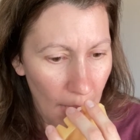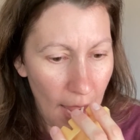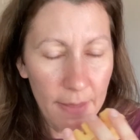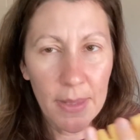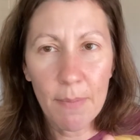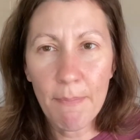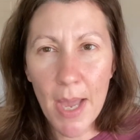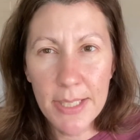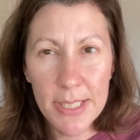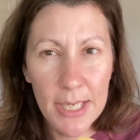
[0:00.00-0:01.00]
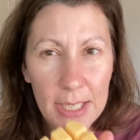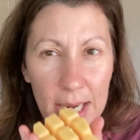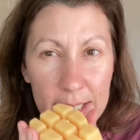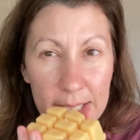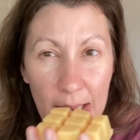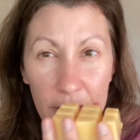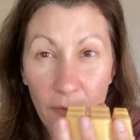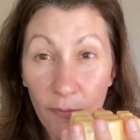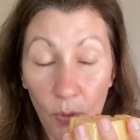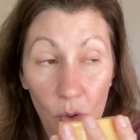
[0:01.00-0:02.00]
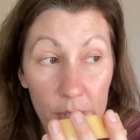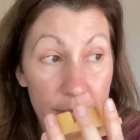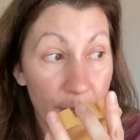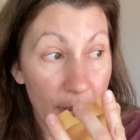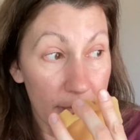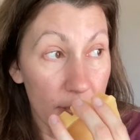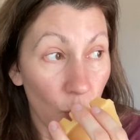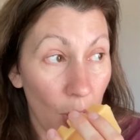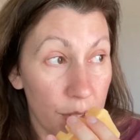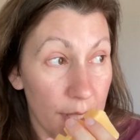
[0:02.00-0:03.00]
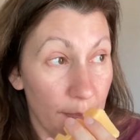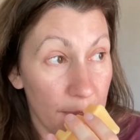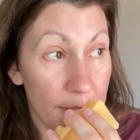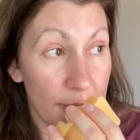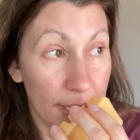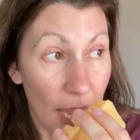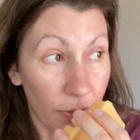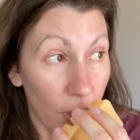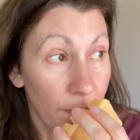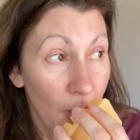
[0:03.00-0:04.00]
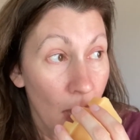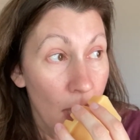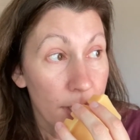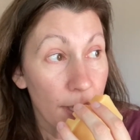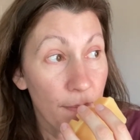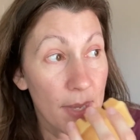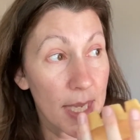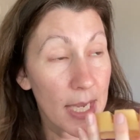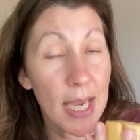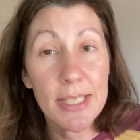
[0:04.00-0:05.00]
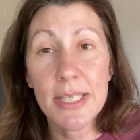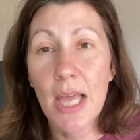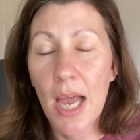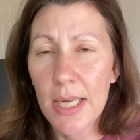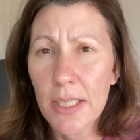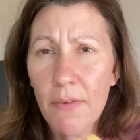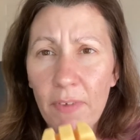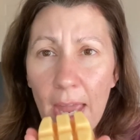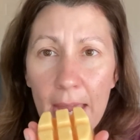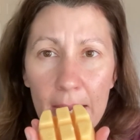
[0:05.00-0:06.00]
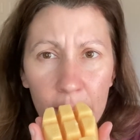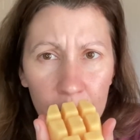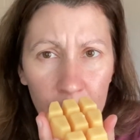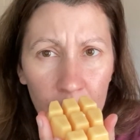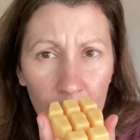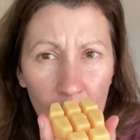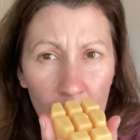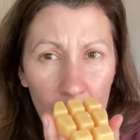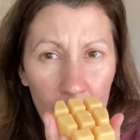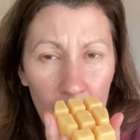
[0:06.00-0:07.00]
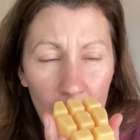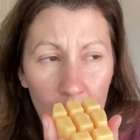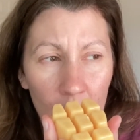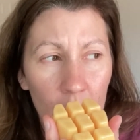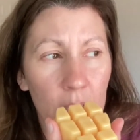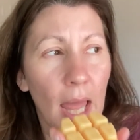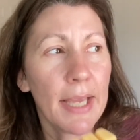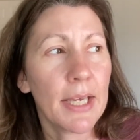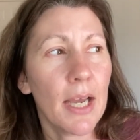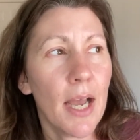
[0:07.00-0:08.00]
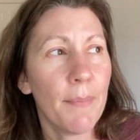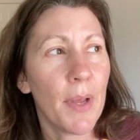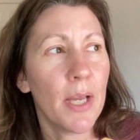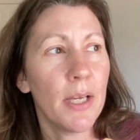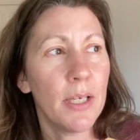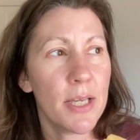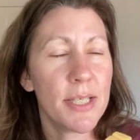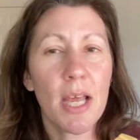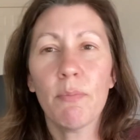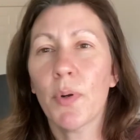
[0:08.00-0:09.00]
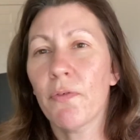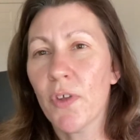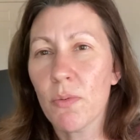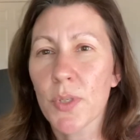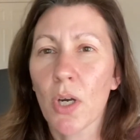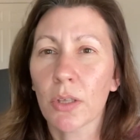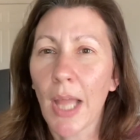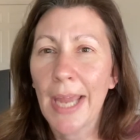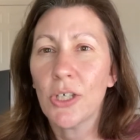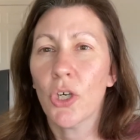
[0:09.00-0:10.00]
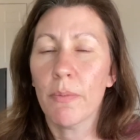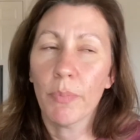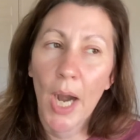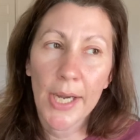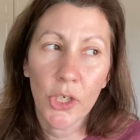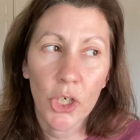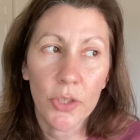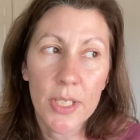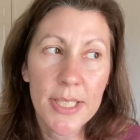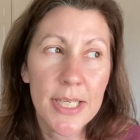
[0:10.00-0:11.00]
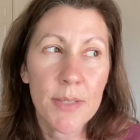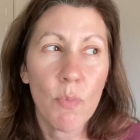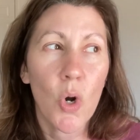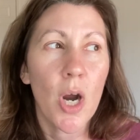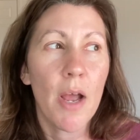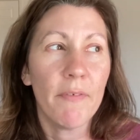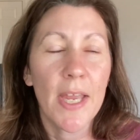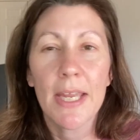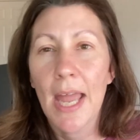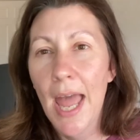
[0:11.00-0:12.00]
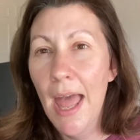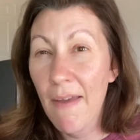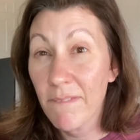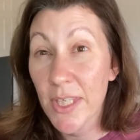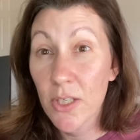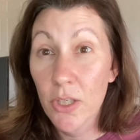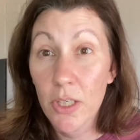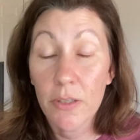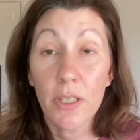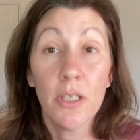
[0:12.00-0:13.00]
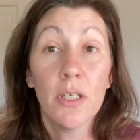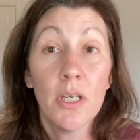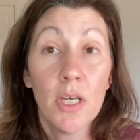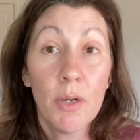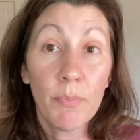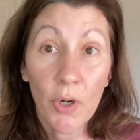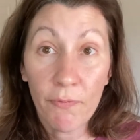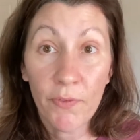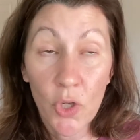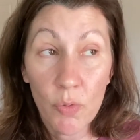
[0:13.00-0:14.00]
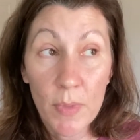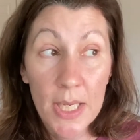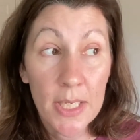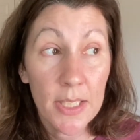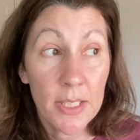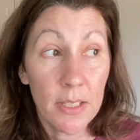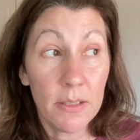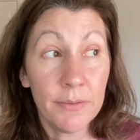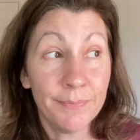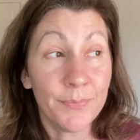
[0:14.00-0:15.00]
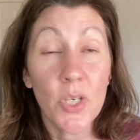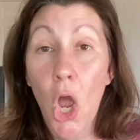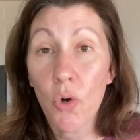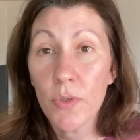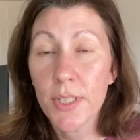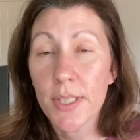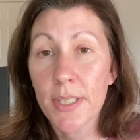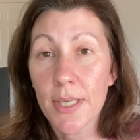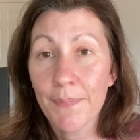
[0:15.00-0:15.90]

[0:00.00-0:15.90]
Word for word: And the muskiness and the florals mix well together. To me, it's kind of a, like some perfumes are lighter and brighter. This is more of a heavier perfumey notes,